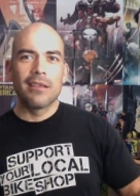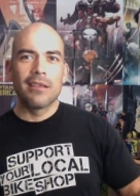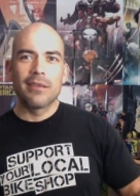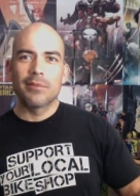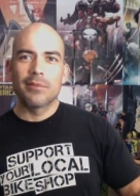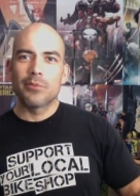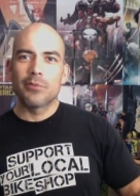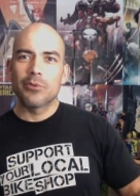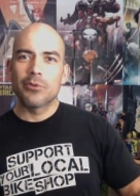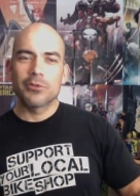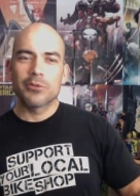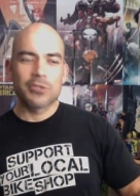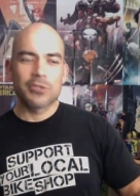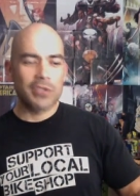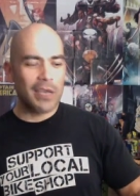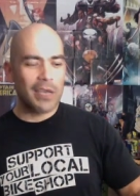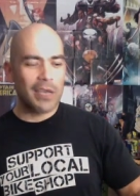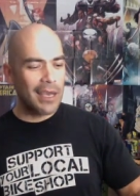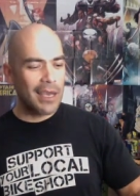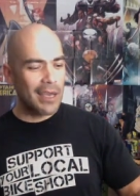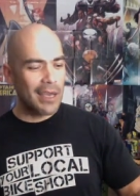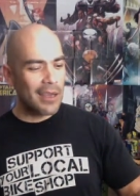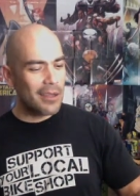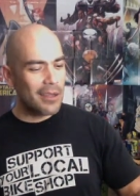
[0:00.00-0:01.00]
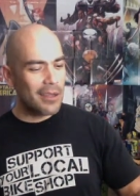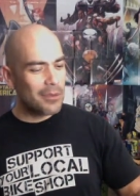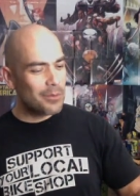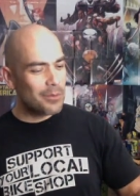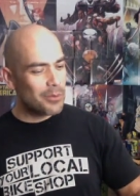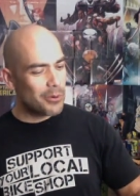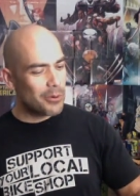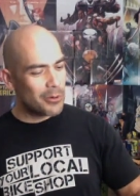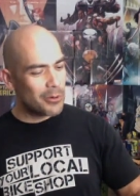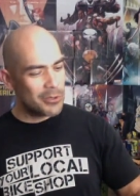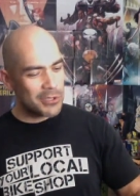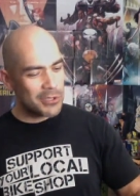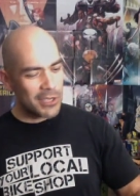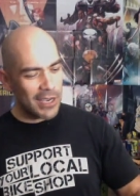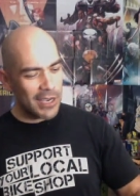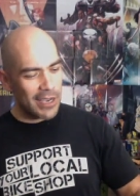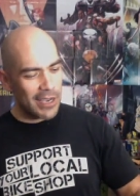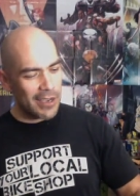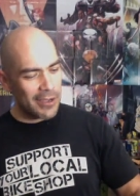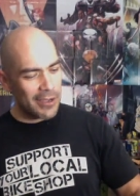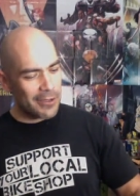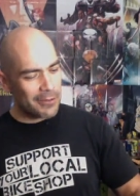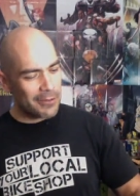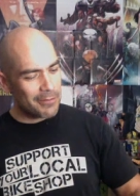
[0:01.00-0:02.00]
poor child, poor
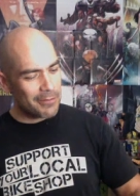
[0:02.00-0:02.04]
child.